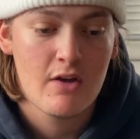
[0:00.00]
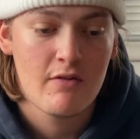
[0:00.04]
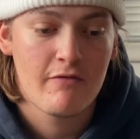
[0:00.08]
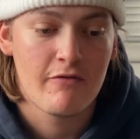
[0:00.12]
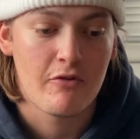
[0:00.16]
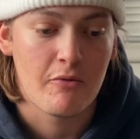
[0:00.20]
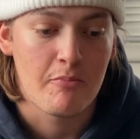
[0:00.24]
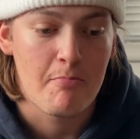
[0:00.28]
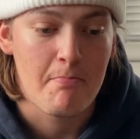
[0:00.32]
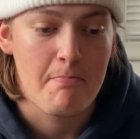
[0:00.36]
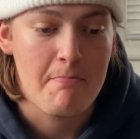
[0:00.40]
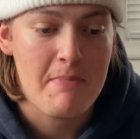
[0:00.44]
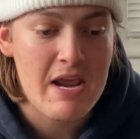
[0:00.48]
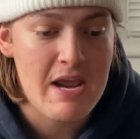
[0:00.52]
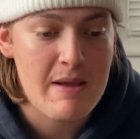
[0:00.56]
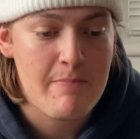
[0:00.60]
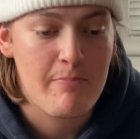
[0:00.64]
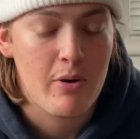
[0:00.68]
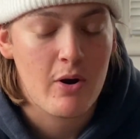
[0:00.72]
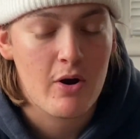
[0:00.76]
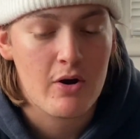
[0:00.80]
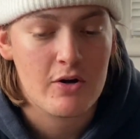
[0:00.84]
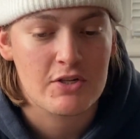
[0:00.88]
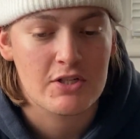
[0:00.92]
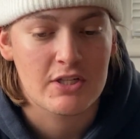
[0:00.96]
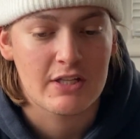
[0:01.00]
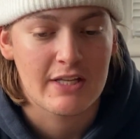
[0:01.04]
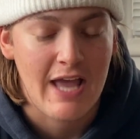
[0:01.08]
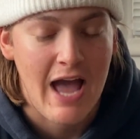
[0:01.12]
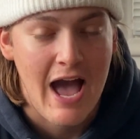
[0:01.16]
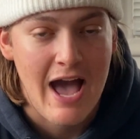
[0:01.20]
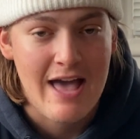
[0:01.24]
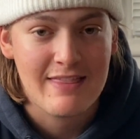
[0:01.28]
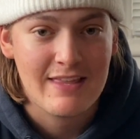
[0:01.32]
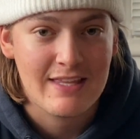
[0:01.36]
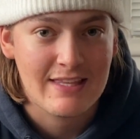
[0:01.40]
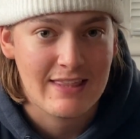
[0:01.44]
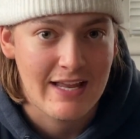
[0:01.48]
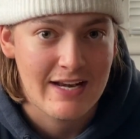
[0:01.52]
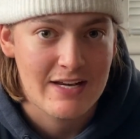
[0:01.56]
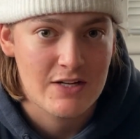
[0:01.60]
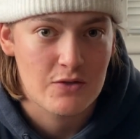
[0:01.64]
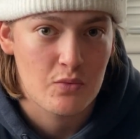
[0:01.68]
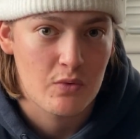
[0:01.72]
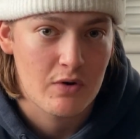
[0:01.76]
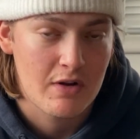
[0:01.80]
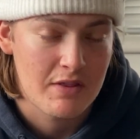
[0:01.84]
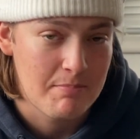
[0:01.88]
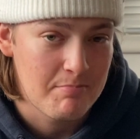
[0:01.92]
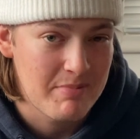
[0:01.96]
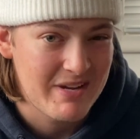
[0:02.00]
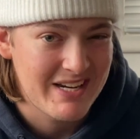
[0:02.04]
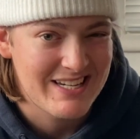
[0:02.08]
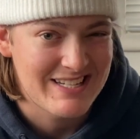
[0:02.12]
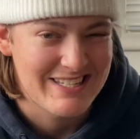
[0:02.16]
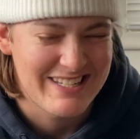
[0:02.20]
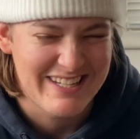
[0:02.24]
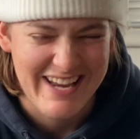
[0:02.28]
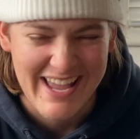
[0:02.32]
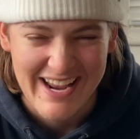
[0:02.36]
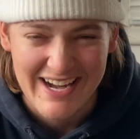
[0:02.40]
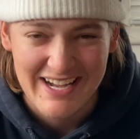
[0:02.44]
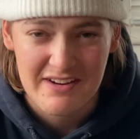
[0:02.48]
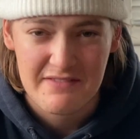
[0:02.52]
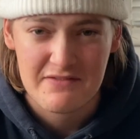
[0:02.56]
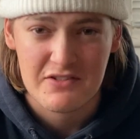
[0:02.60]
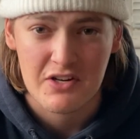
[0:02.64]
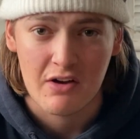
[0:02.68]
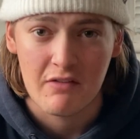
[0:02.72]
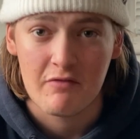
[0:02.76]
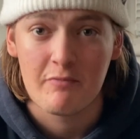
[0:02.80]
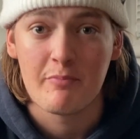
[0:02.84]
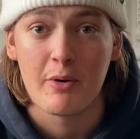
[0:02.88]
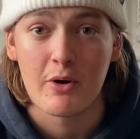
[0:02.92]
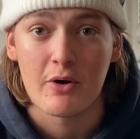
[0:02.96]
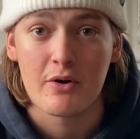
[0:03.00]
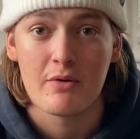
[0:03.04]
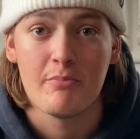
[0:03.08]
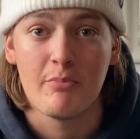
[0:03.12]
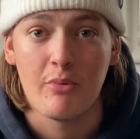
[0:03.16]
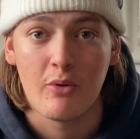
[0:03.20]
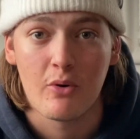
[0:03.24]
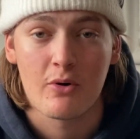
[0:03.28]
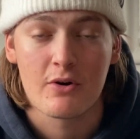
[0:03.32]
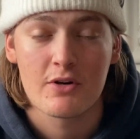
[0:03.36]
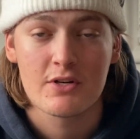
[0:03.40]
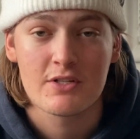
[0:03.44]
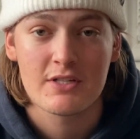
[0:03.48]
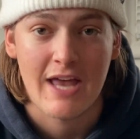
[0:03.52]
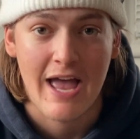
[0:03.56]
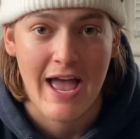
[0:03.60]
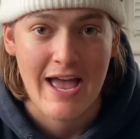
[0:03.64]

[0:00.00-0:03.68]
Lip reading: For me personally, I think that is one of the biggest negatives of Burton boards